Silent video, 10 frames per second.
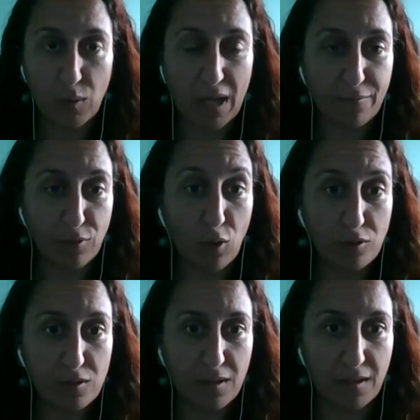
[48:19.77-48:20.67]
We have
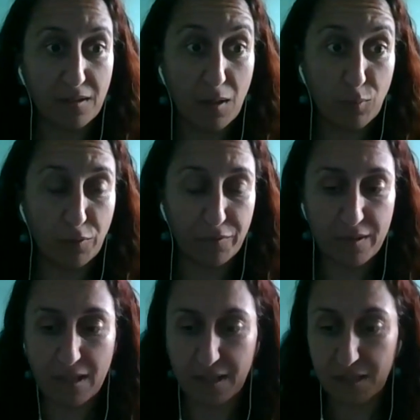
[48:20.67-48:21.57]
got a couple of
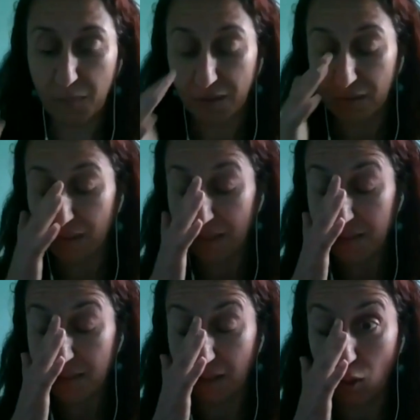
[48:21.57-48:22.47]
these, but
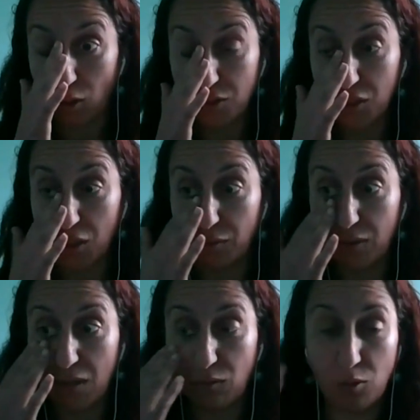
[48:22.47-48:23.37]
thanks a lot.
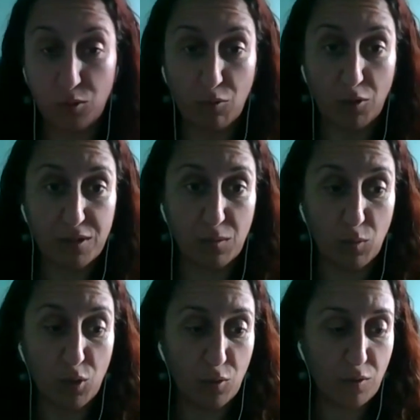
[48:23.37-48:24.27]
Those rocks and
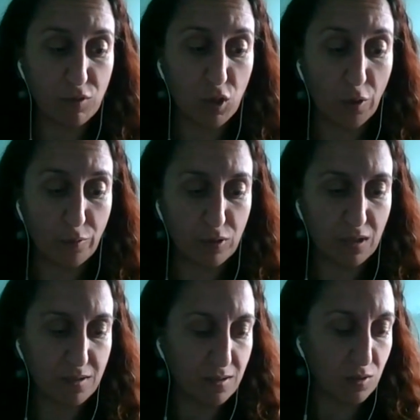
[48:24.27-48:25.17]
what you have shown
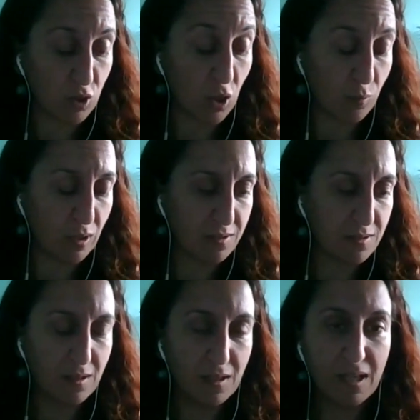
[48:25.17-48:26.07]

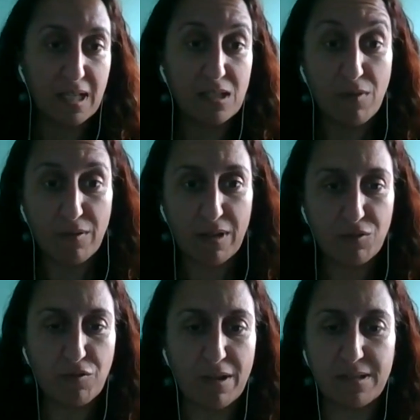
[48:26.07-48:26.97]
us, it's very
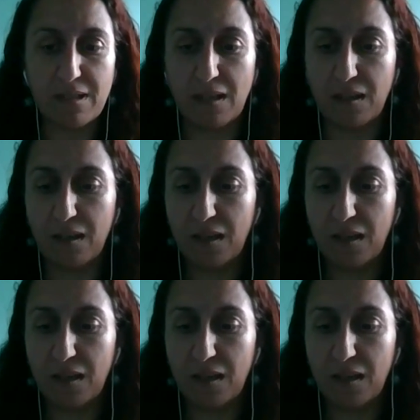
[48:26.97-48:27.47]
interesting.